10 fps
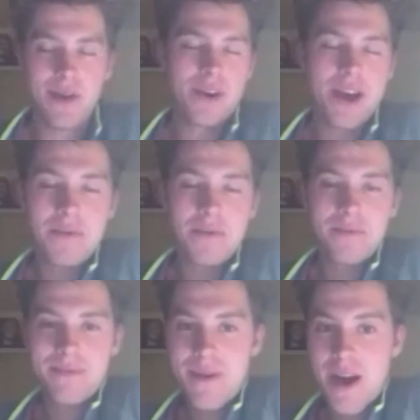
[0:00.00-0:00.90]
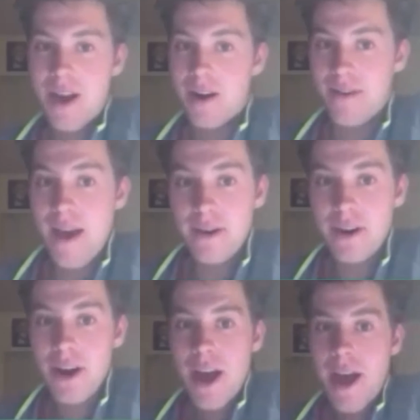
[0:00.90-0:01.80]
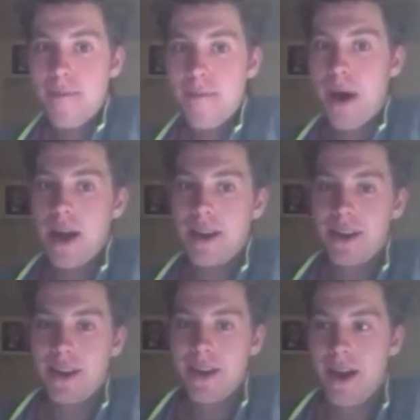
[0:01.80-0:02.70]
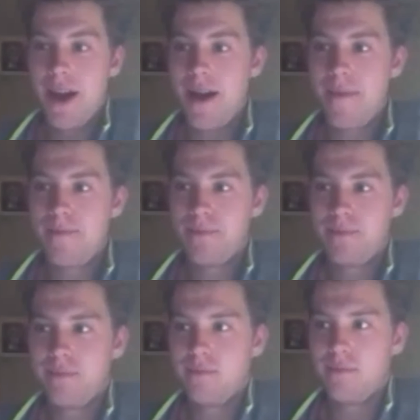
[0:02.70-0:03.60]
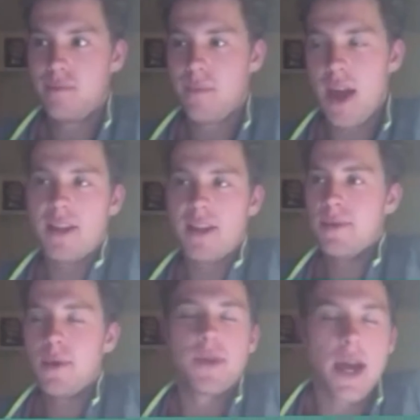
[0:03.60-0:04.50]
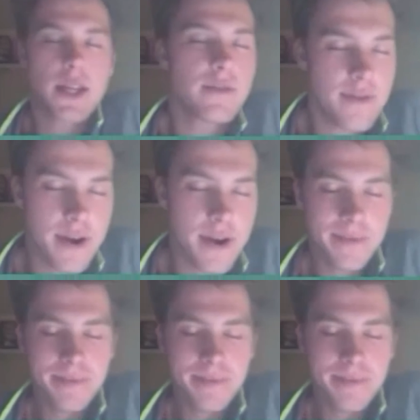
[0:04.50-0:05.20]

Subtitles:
work out in our favor, but it seems objectively fair.